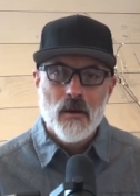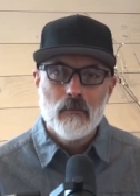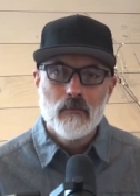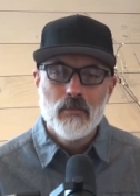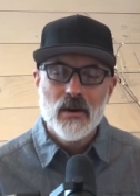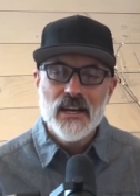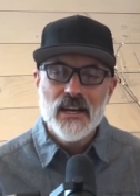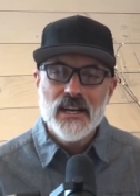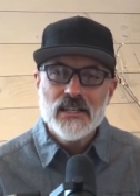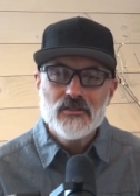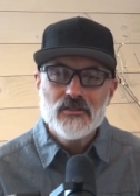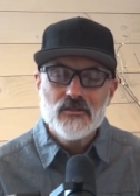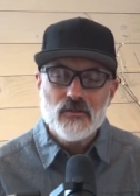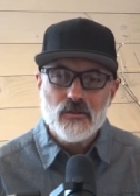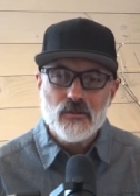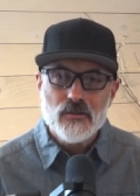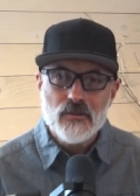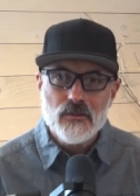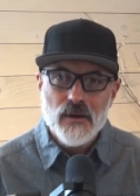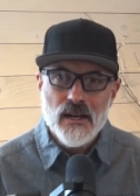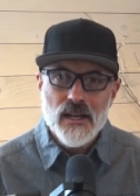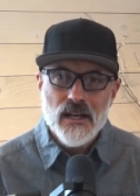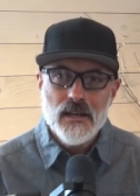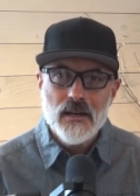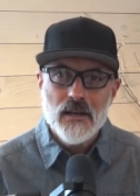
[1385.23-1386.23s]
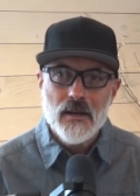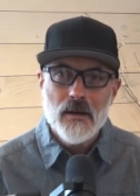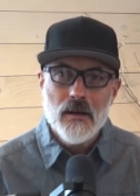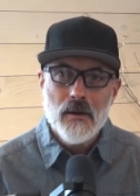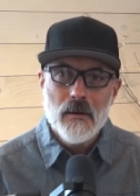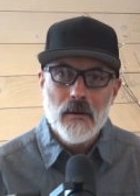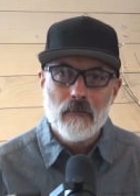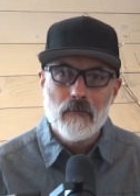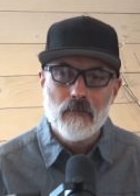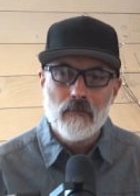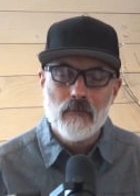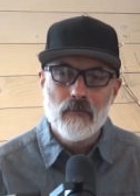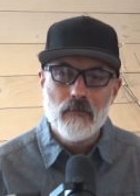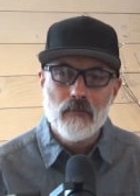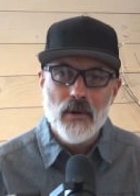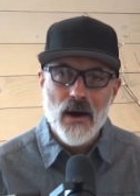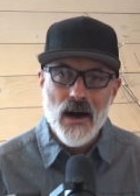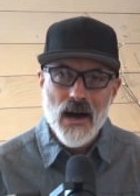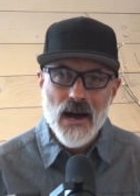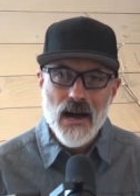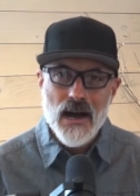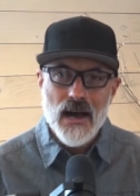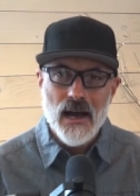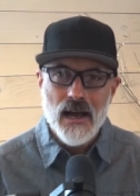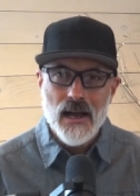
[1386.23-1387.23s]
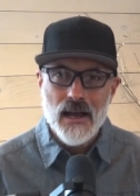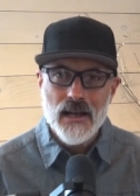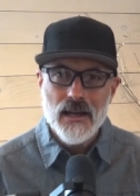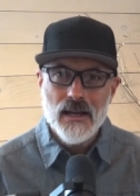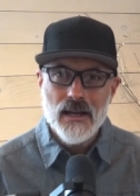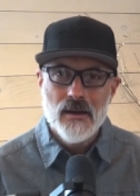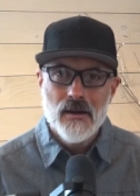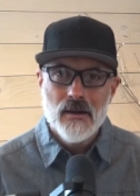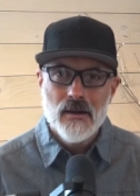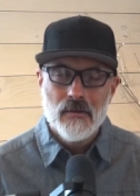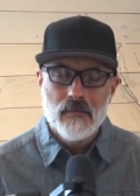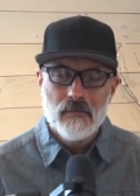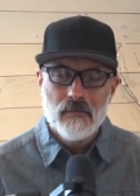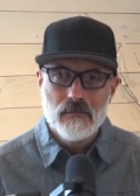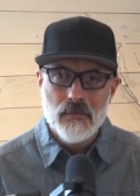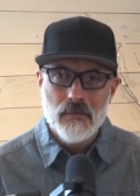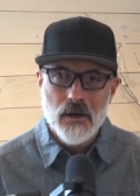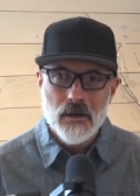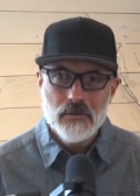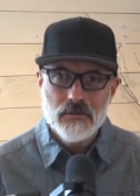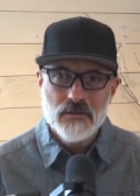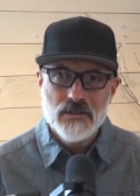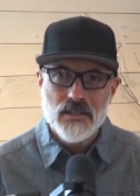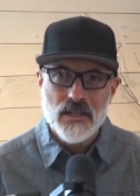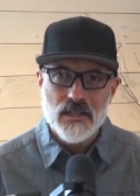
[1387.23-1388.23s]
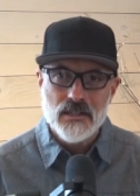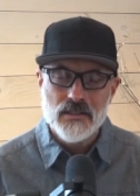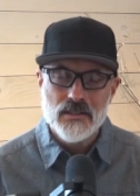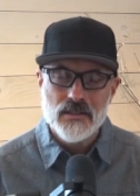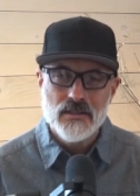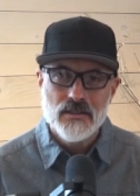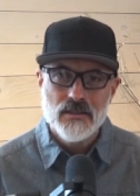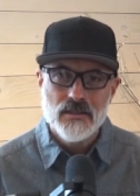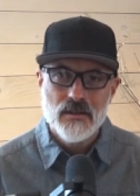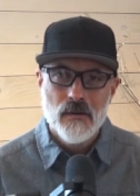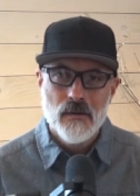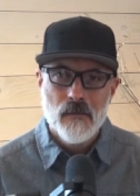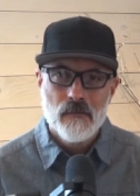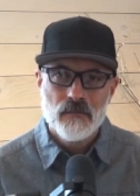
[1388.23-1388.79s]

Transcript: but it's written by Moses.